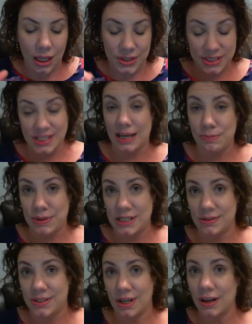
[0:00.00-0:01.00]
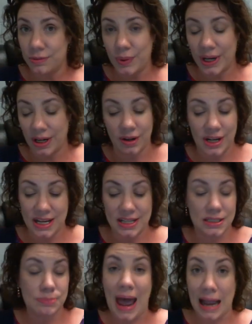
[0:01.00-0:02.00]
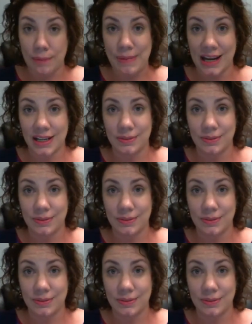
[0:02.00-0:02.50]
The second piece of software is PackBack.